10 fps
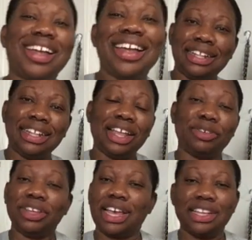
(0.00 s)
How
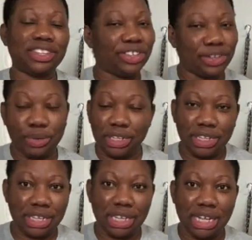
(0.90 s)
you guys are doing
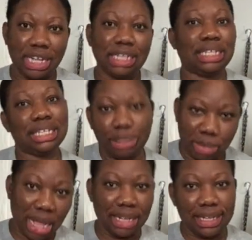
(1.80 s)
today? This
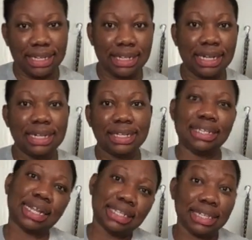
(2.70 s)
morning.
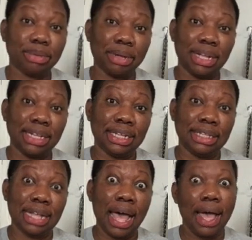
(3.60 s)
Saturday
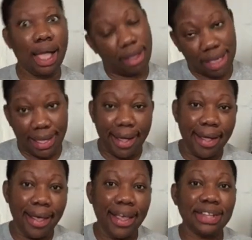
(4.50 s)
morning,
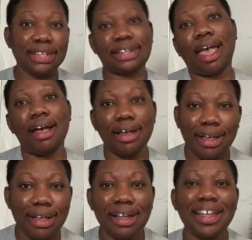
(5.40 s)
yes.
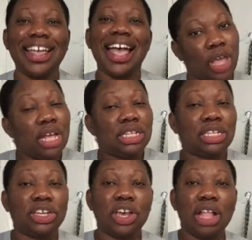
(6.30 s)
So
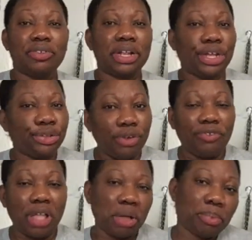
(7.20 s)
you already know
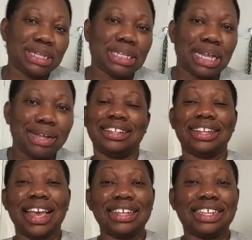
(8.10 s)
Vlogmas. So
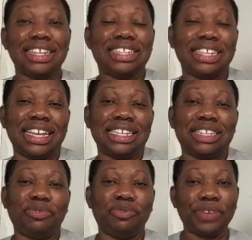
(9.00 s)
guys, on today's
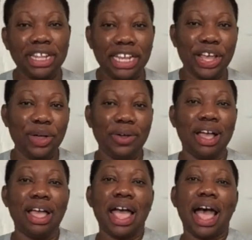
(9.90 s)
video,
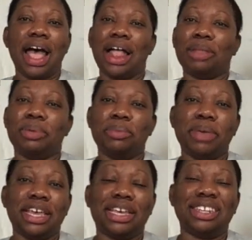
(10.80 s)
I'll be
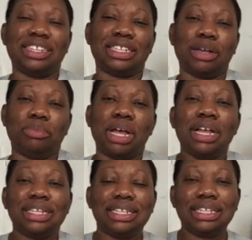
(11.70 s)
making some
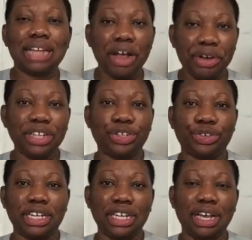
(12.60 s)
sorrel
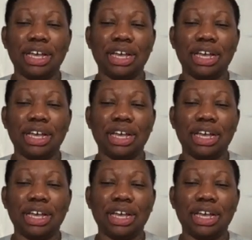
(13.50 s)
drink